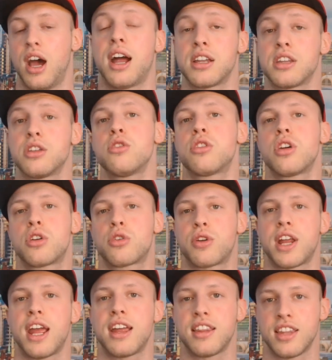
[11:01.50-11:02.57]
And you can
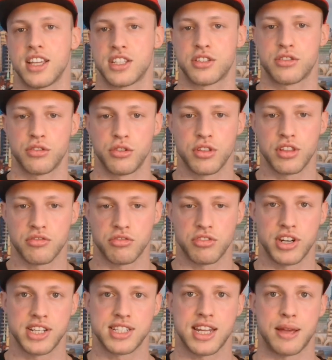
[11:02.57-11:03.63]
create this through the
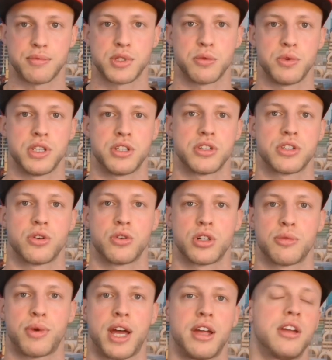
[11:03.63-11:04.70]
3 steps that we just talked
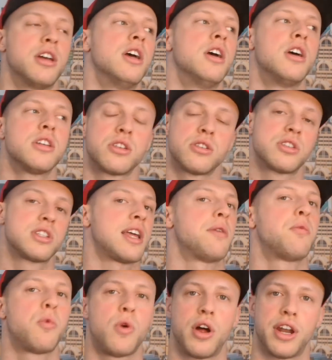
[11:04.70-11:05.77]
about. So,
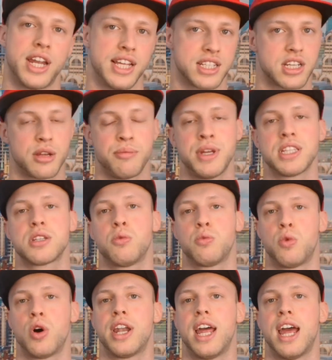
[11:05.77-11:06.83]
step 1 is commit to
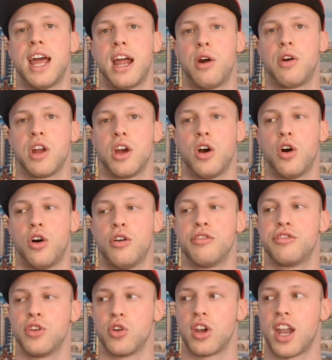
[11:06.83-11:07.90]
one area
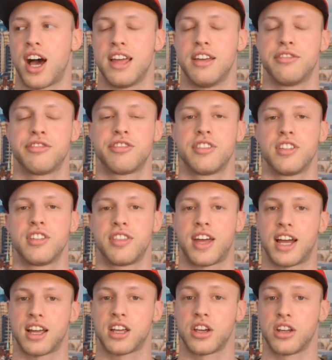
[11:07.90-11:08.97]
of your life
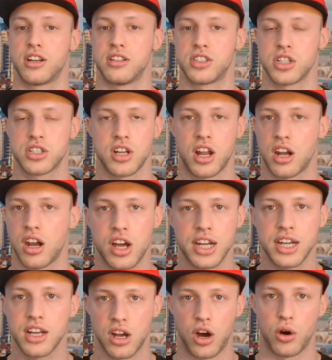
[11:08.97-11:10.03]
that can just
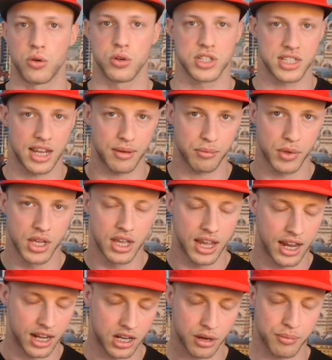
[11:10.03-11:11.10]
align a goal, step,
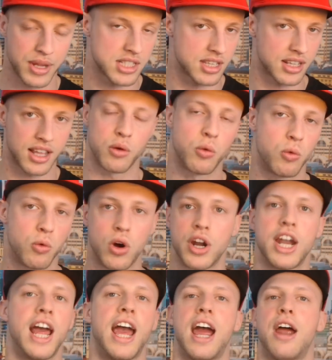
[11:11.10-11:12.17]
and commit to that
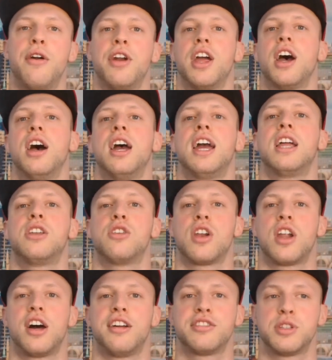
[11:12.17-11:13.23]
one area in your
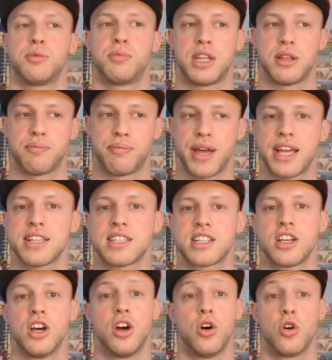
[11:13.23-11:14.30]
life to be the best
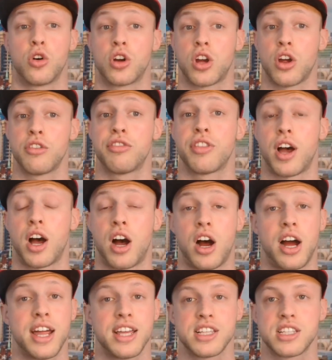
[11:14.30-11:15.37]
or go for the
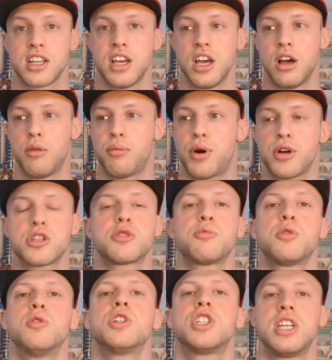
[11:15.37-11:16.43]
highest
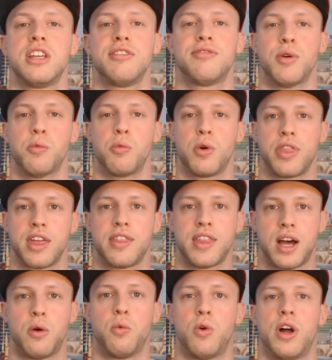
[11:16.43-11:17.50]
possible achievement within
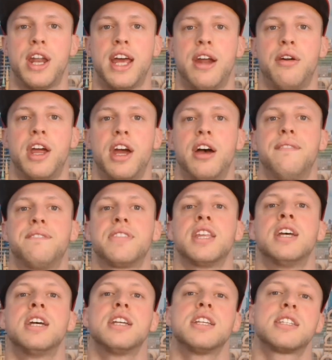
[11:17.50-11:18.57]
that one area.
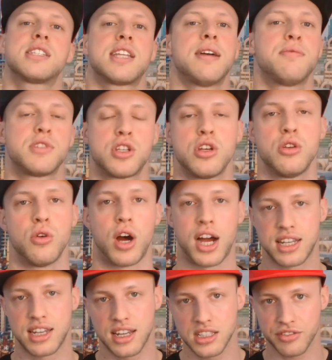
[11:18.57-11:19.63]
Step 2,
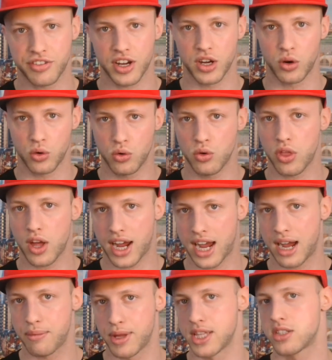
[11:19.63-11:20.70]
identify all the
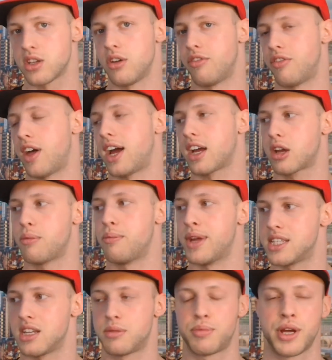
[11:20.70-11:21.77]
habits of that
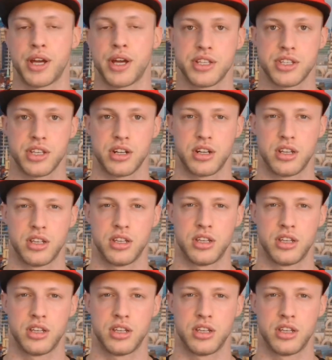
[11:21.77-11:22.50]
committed person.